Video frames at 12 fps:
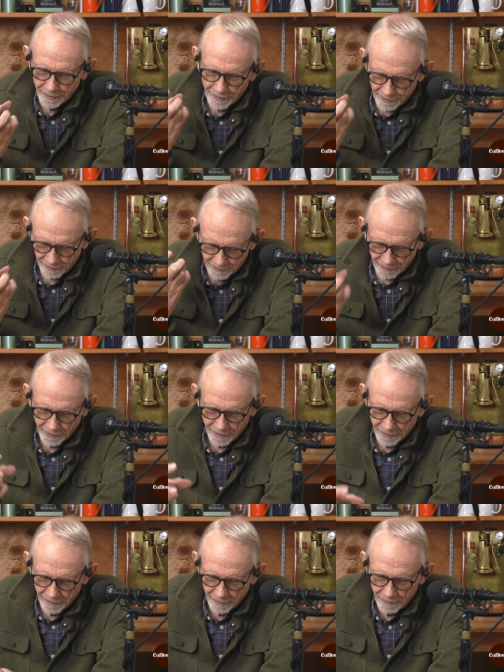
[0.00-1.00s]

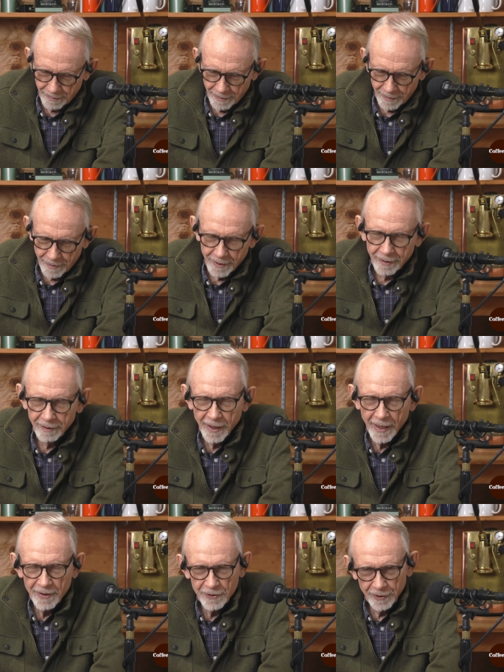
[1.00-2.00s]
in the uh,
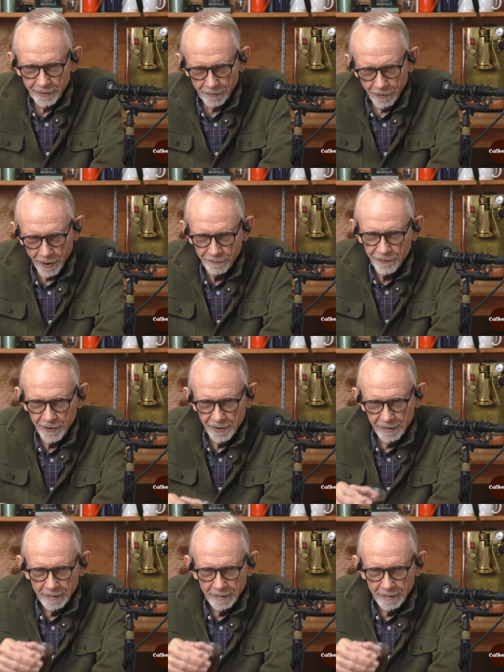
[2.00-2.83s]
classic coffee